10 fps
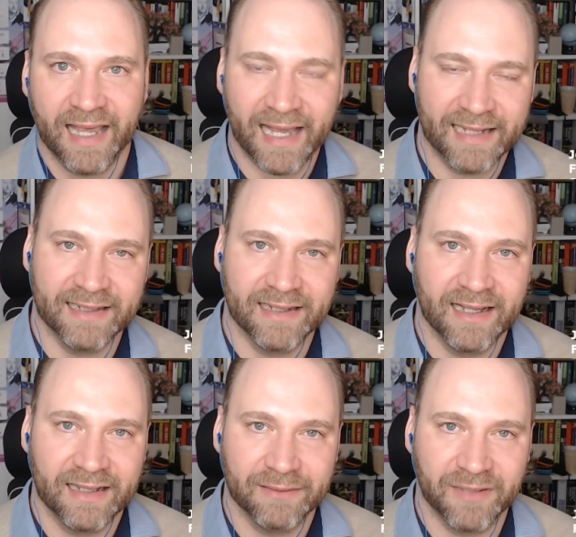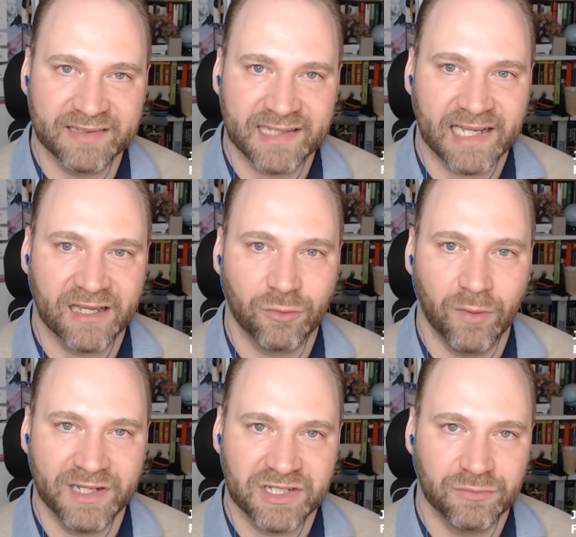And my second
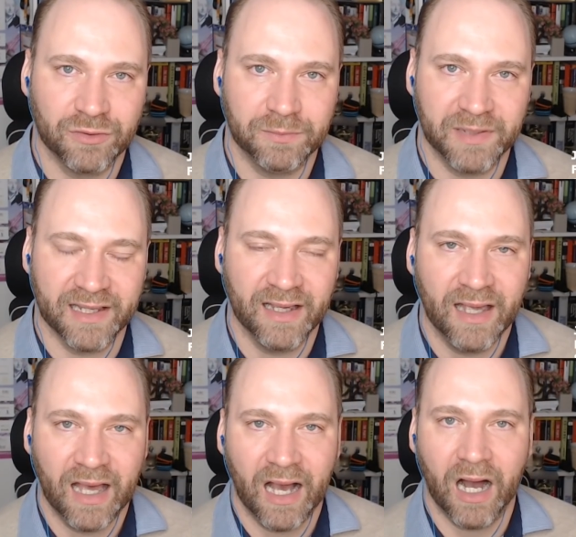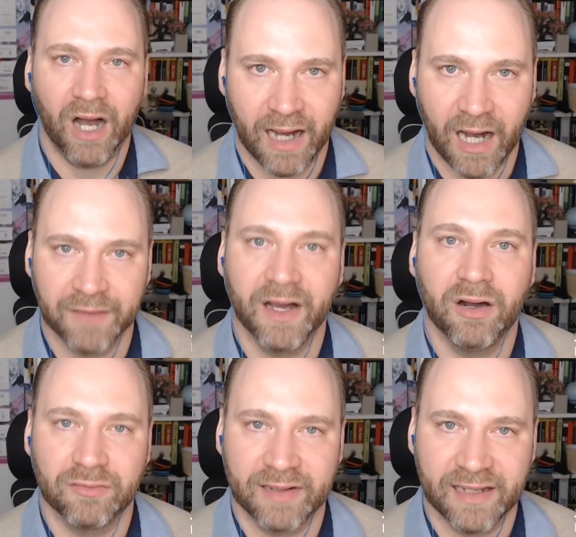question would be, are there
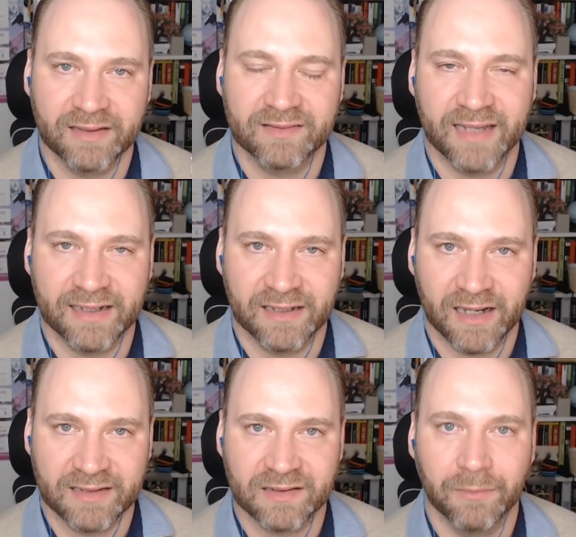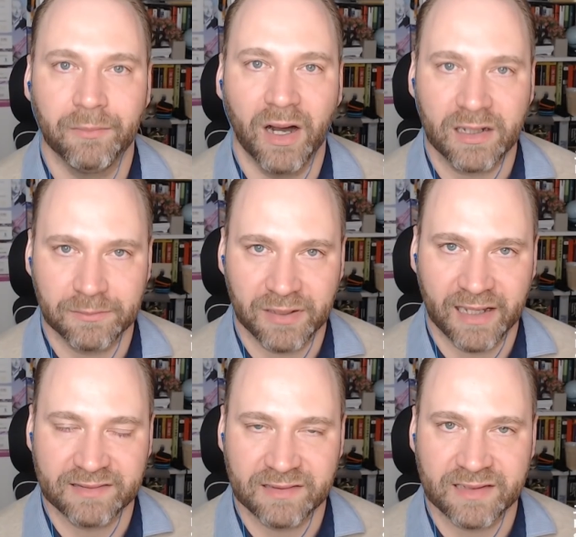already standardized
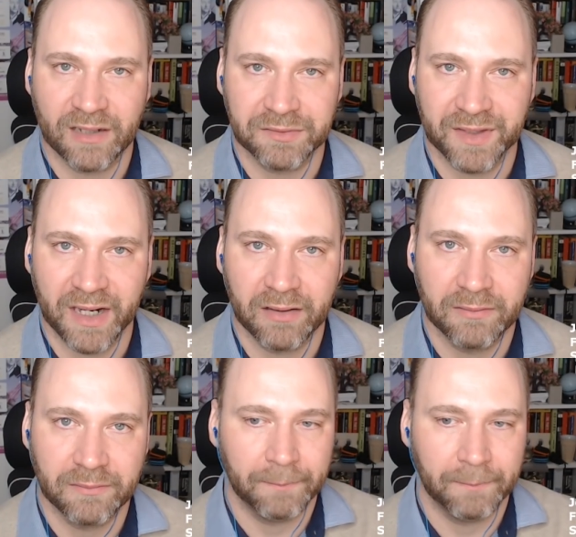marketplaces out there?